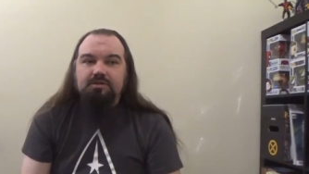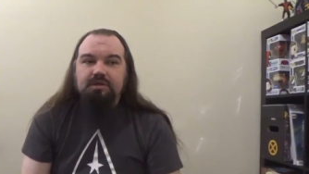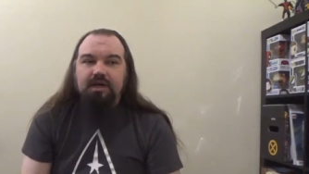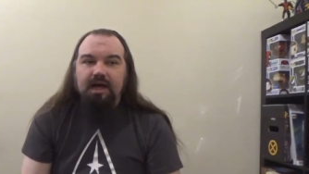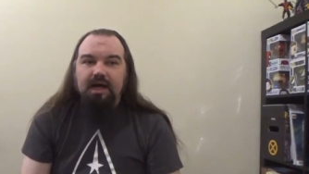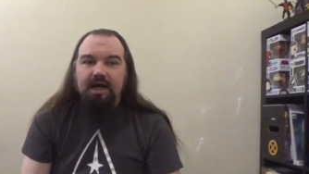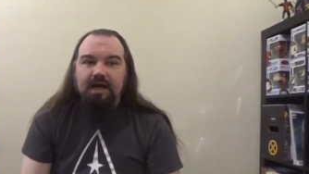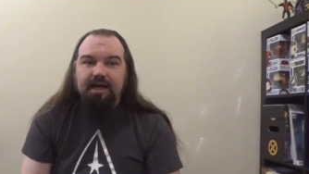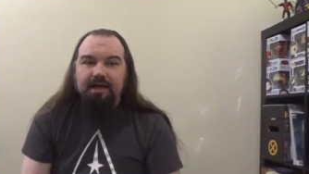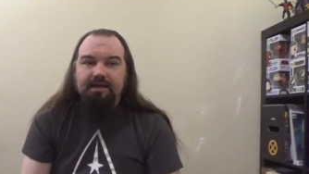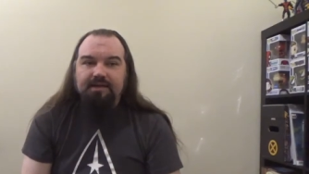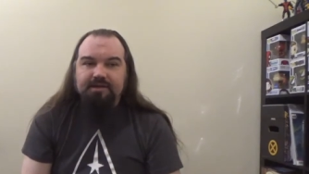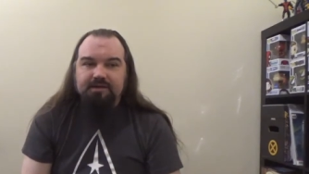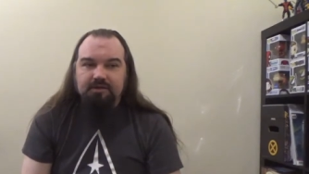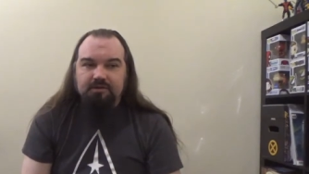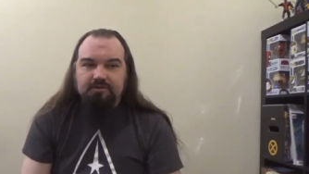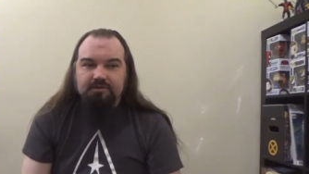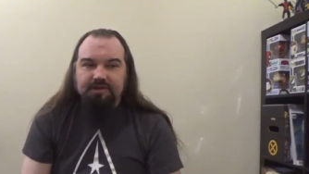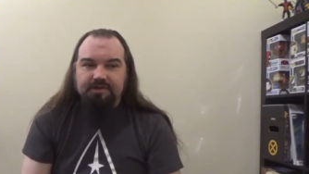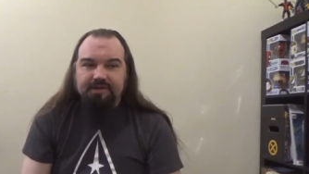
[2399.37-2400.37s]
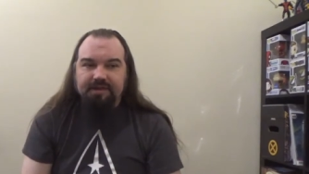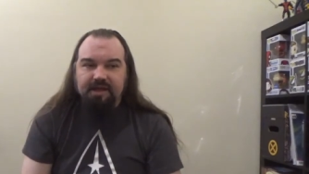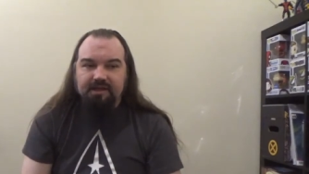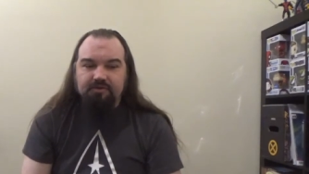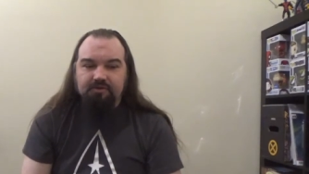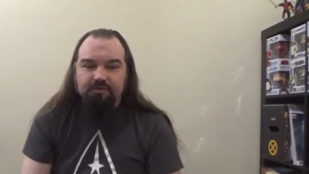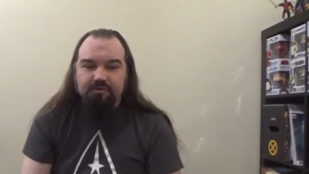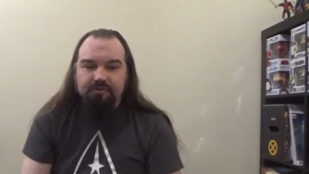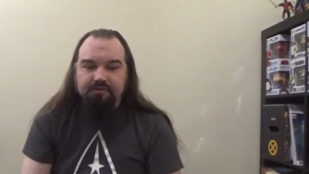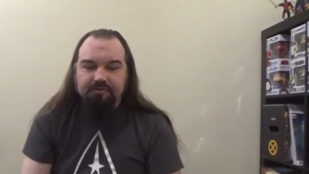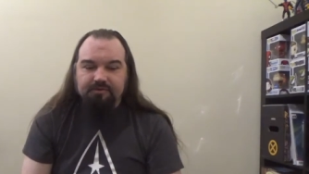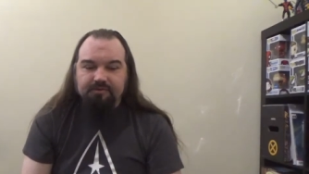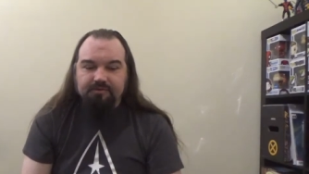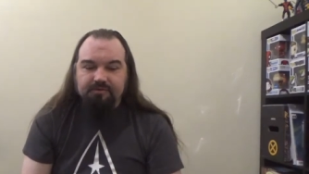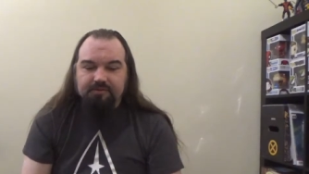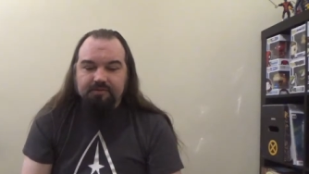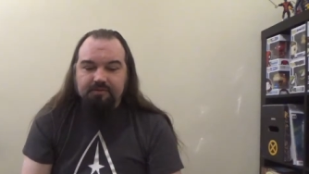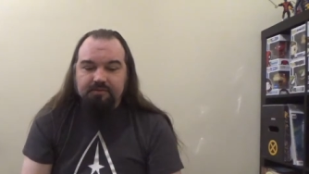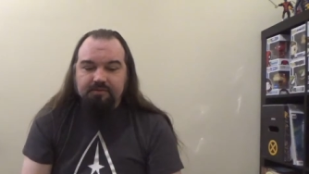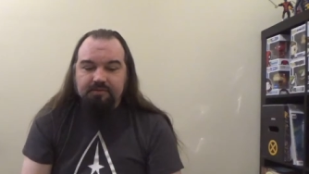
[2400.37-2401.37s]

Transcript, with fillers: uh, Heroclix Headquarters.